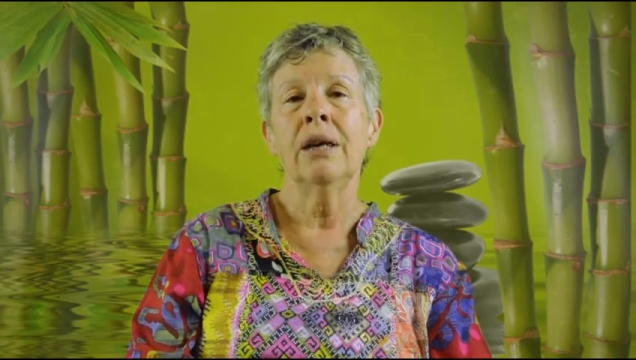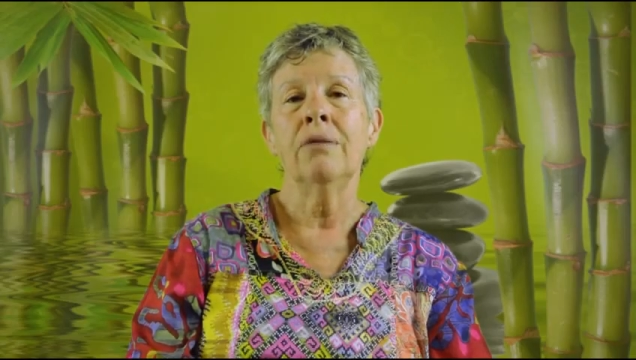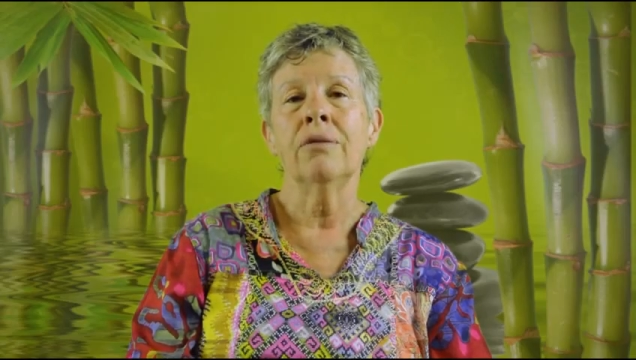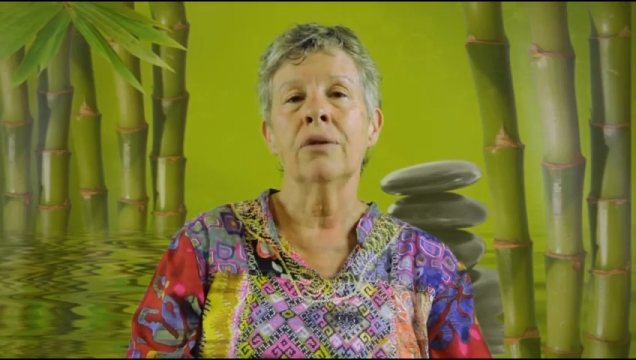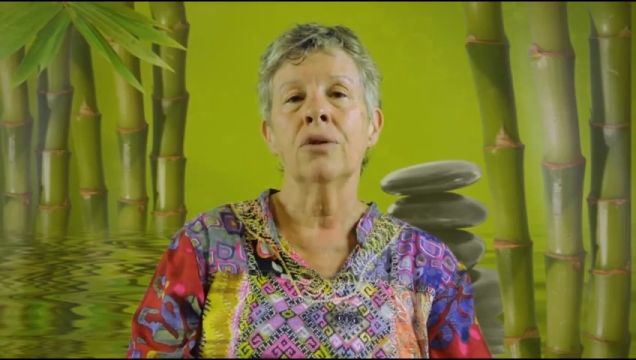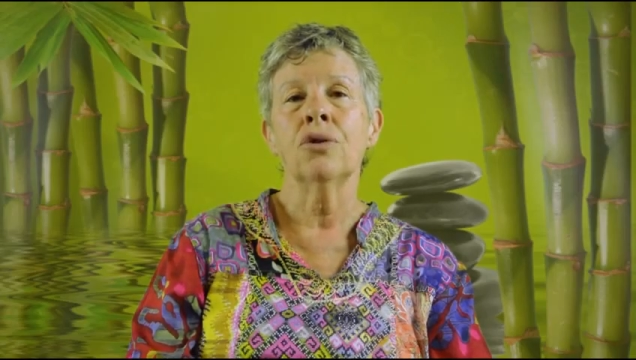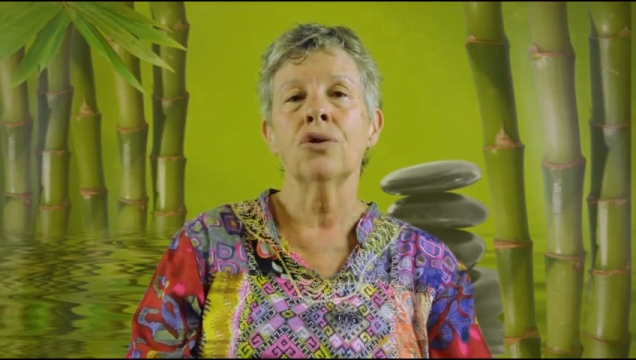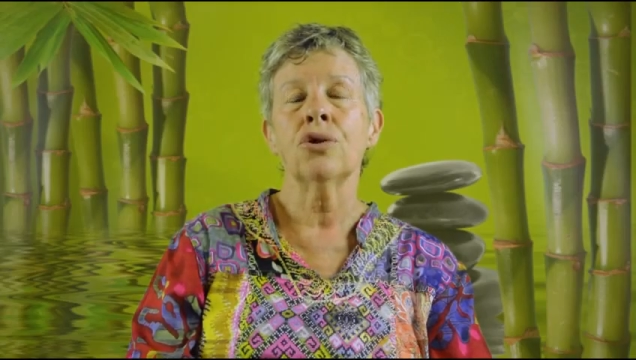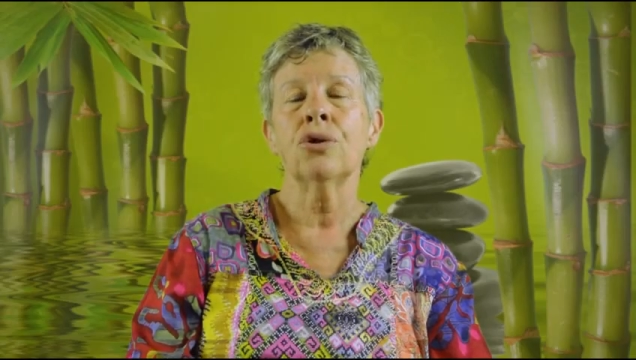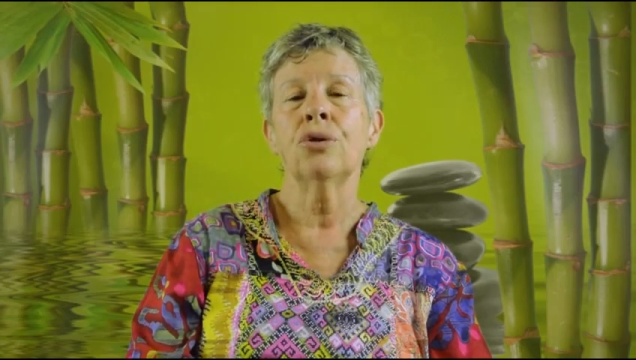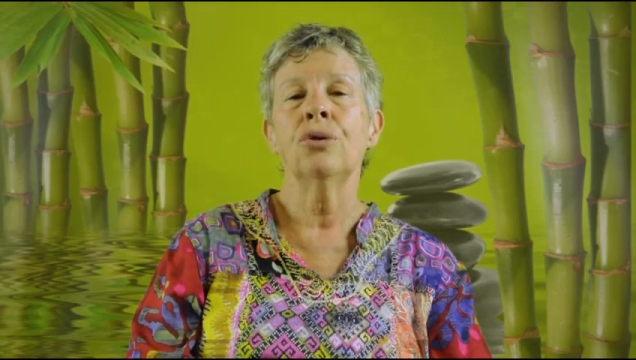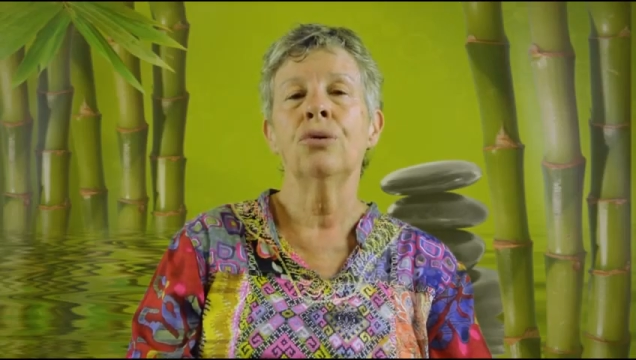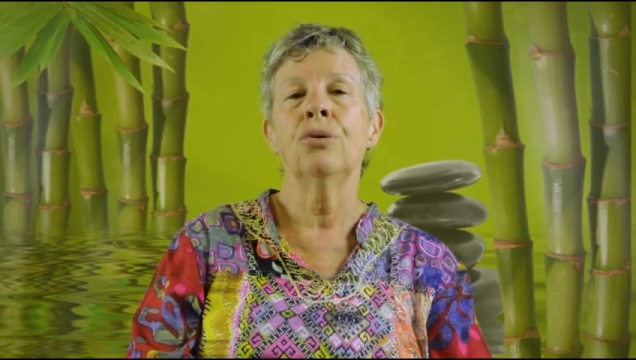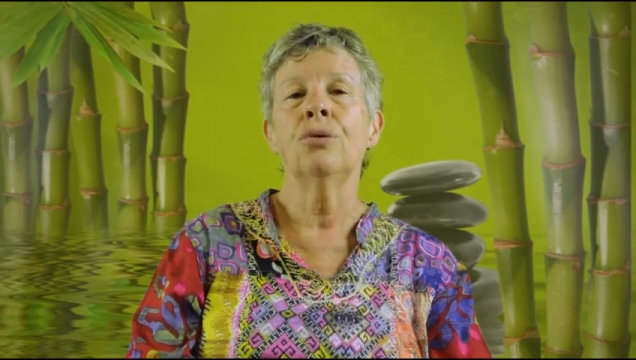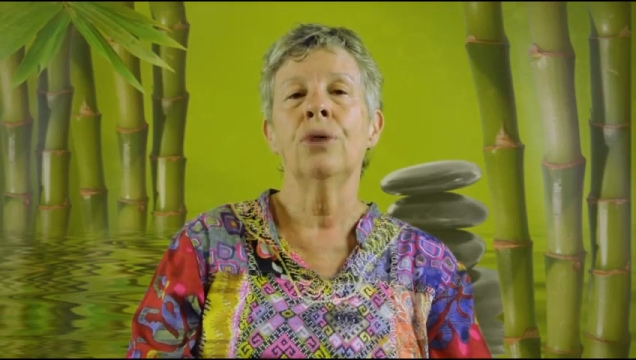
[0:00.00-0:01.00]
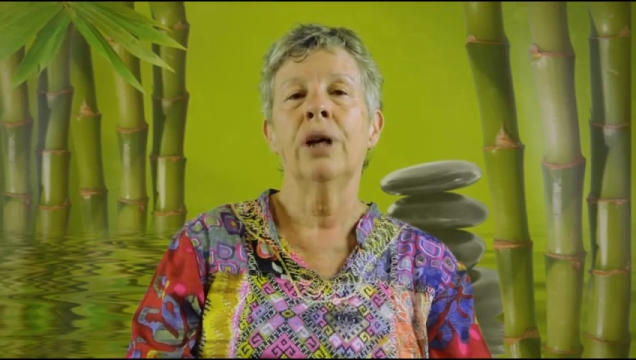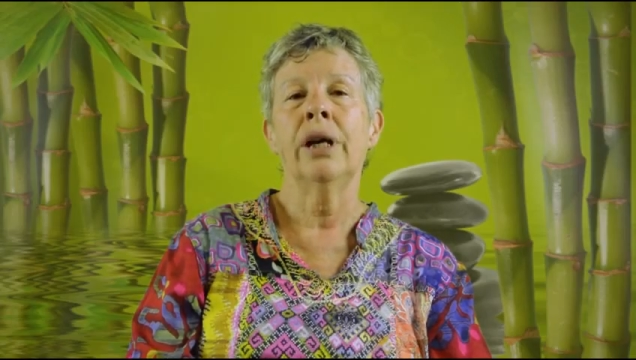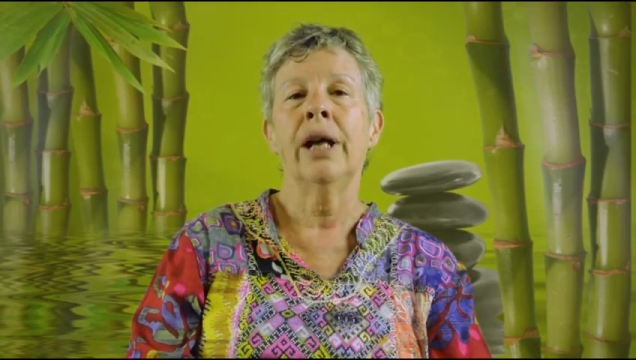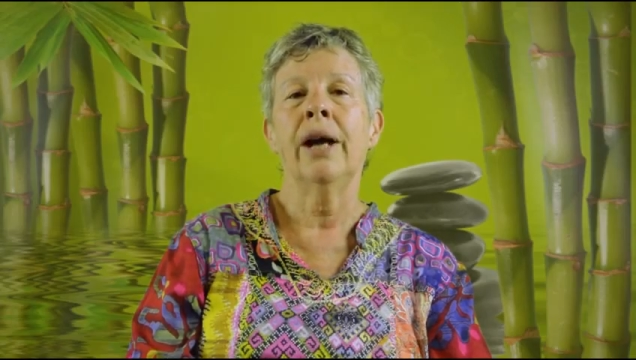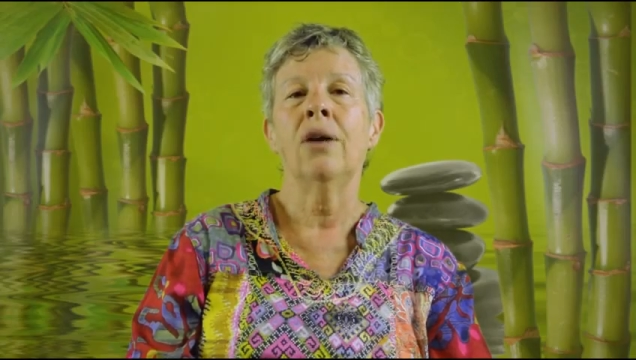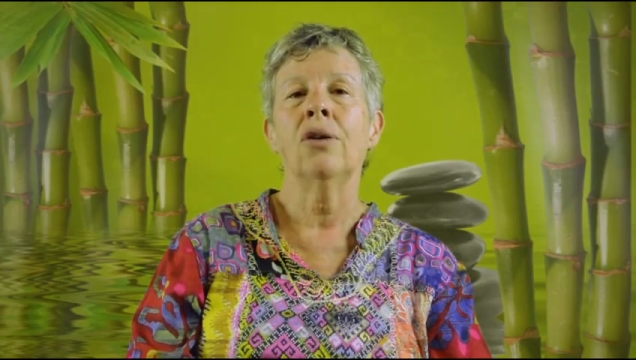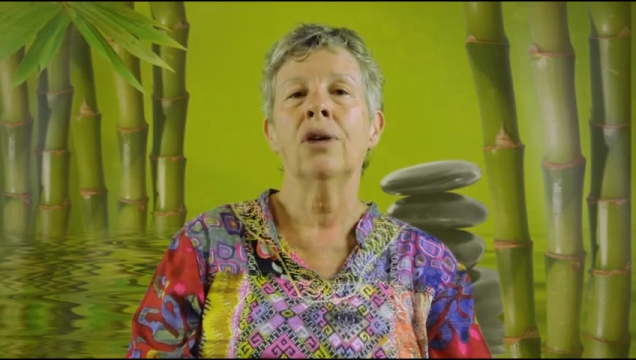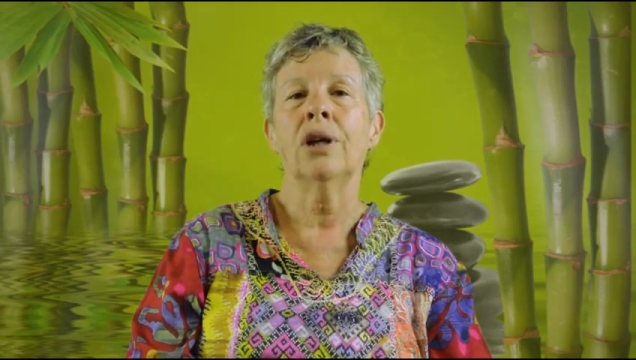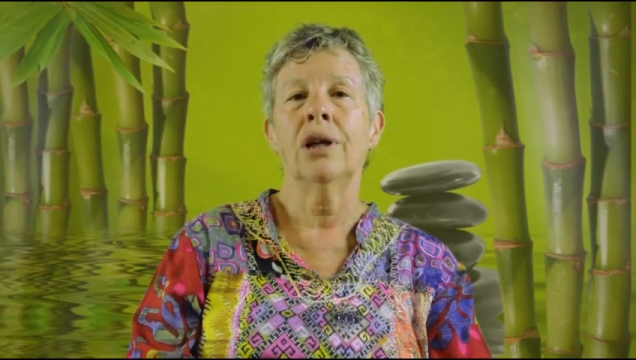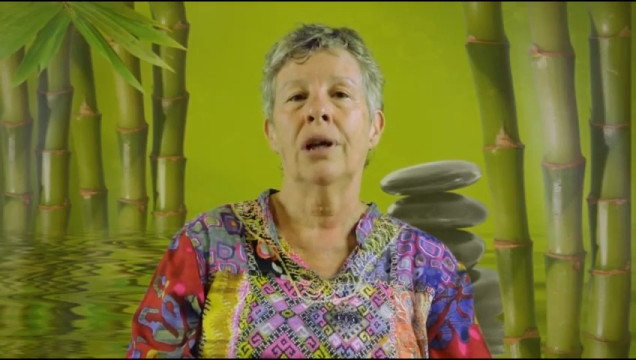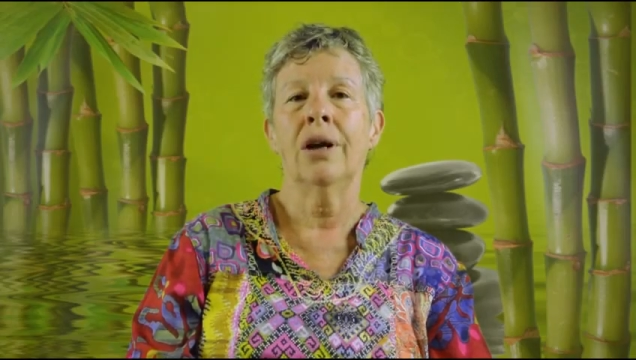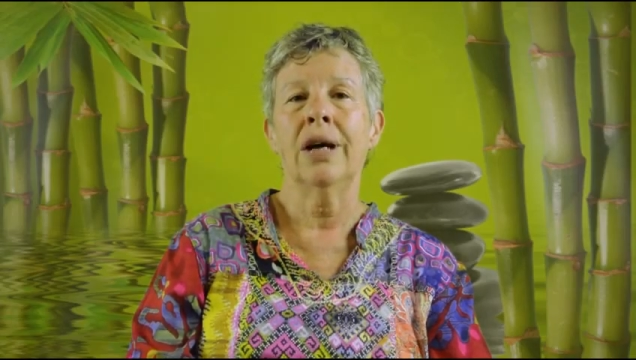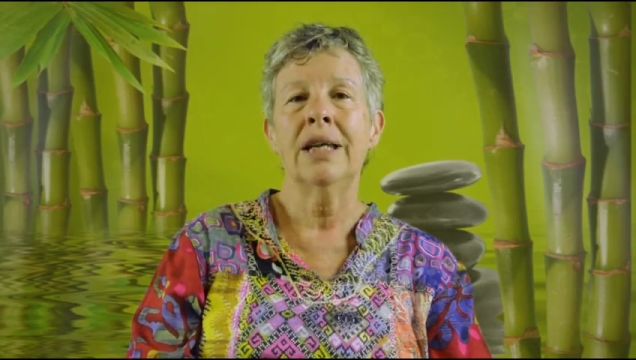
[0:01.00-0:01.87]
even to an alkaline